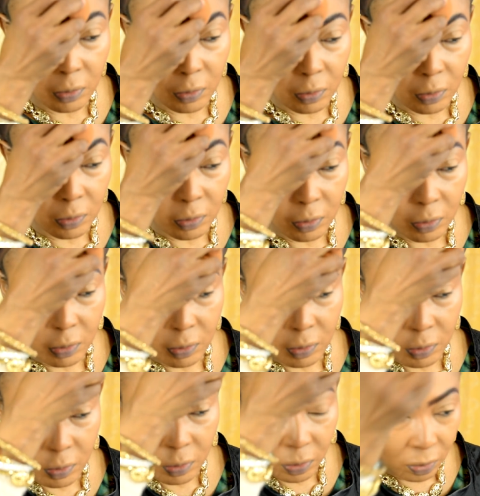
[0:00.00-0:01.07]

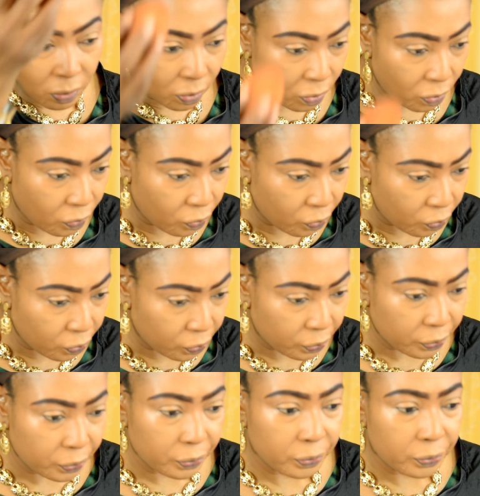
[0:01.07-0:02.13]

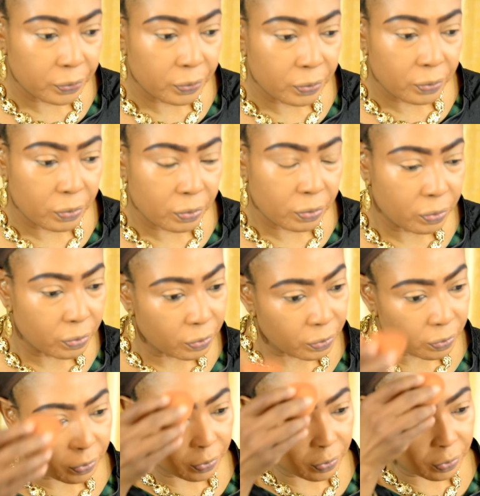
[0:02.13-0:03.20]

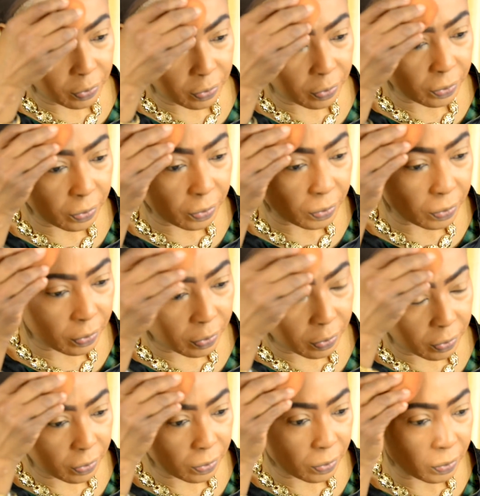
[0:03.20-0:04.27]

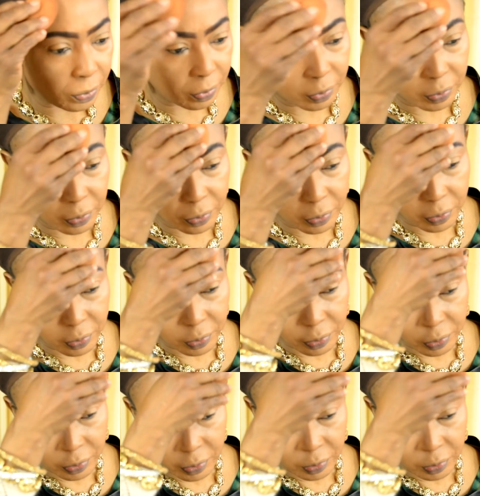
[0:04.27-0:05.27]
(silence)